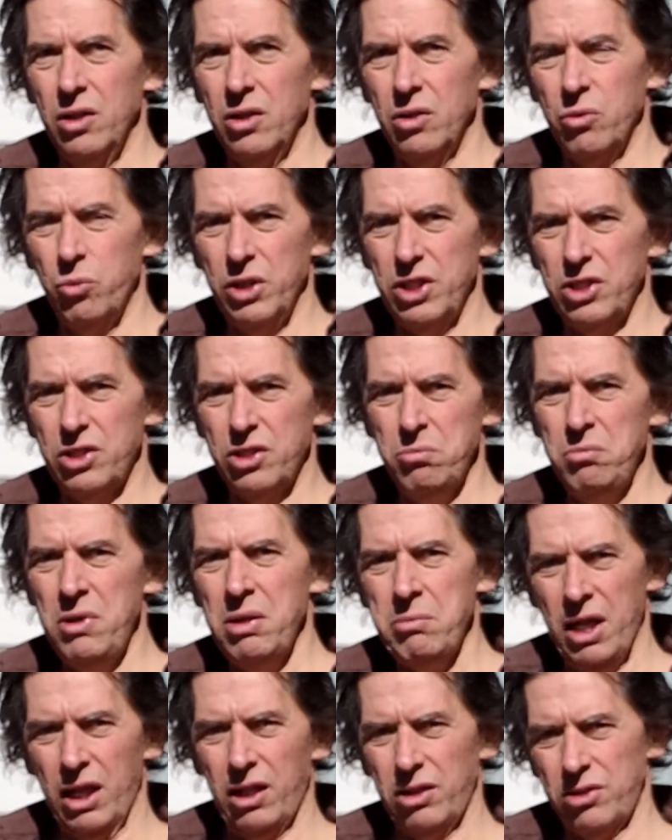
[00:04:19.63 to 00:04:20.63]
which
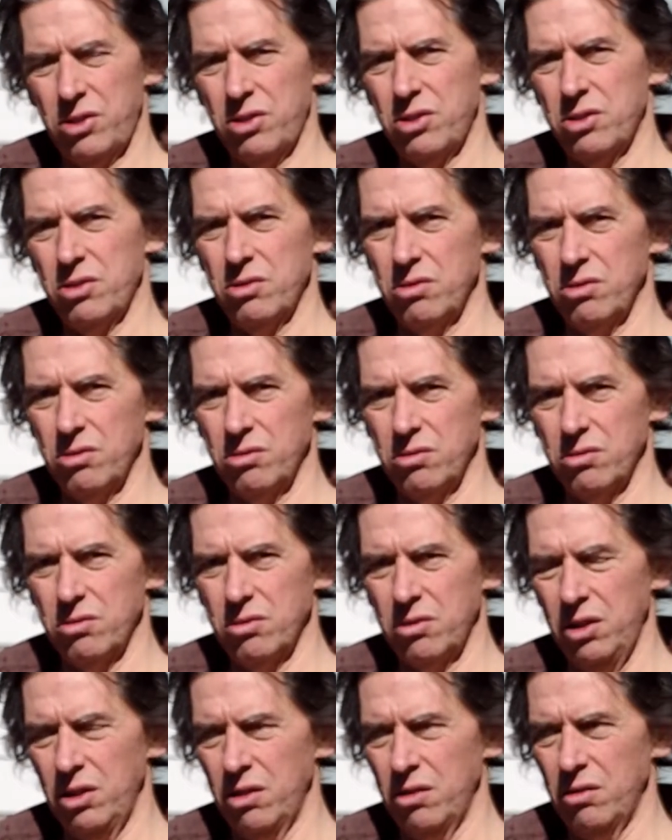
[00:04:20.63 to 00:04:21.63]
mimics,
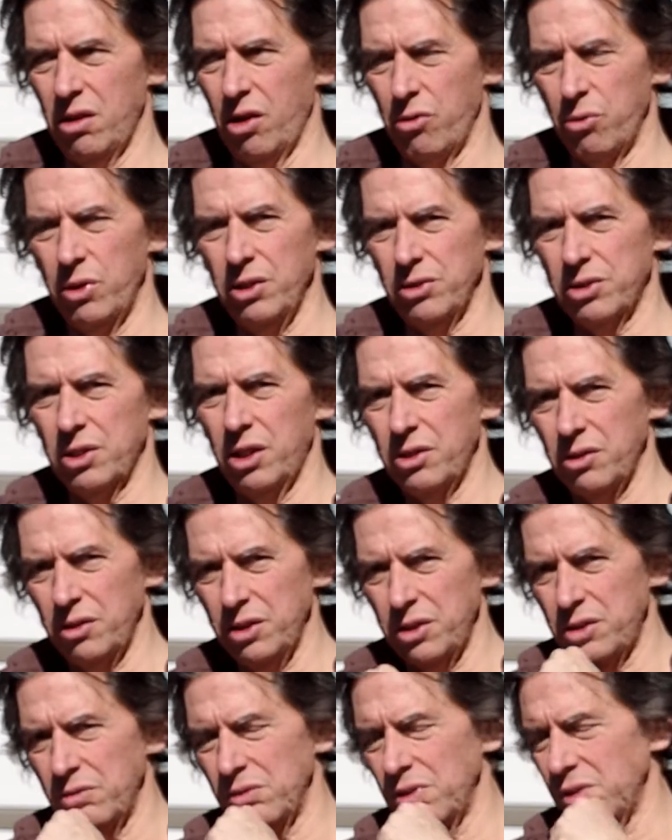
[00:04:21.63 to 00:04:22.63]
a real social
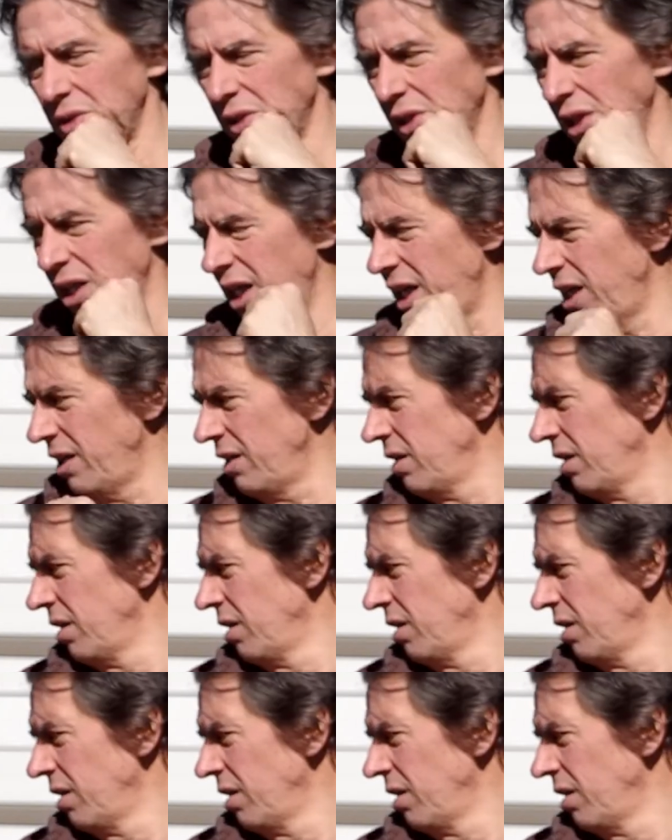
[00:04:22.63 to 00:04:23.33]
issue. And,